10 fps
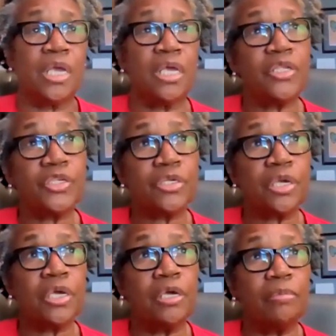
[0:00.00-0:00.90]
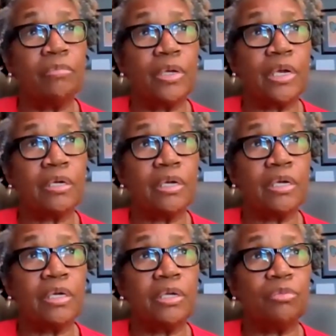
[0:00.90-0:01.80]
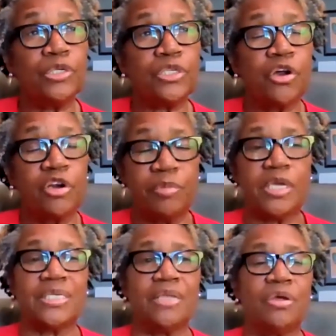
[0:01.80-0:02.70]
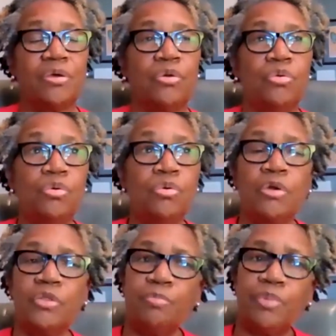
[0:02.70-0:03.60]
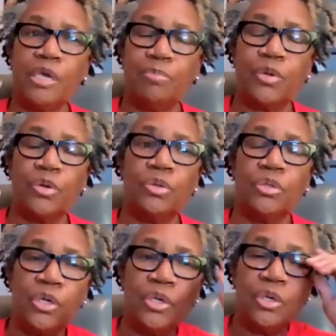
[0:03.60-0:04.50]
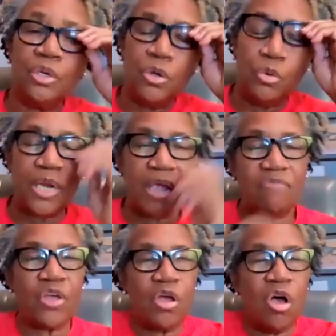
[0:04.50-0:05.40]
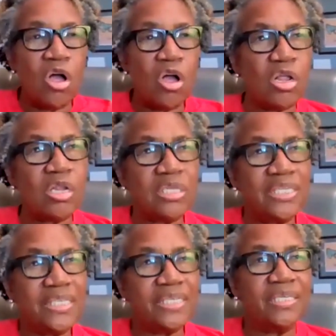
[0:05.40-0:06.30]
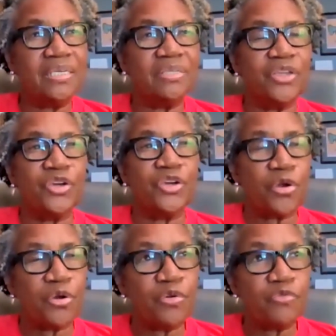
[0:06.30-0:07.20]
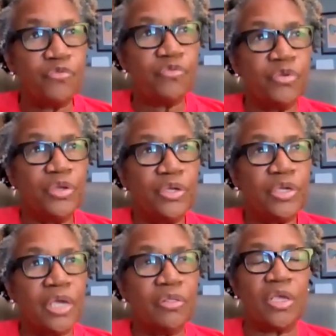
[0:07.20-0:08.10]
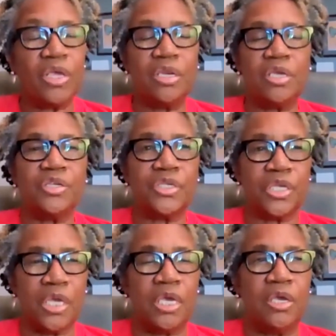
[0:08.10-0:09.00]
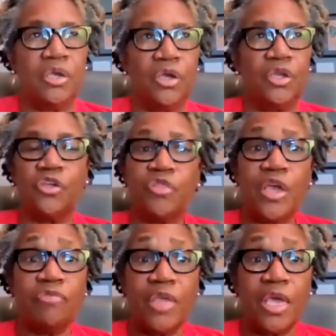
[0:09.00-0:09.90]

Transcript: And it's um, it was started because I thought, who are the people who would have the gall, the nerve, and the idiocy to think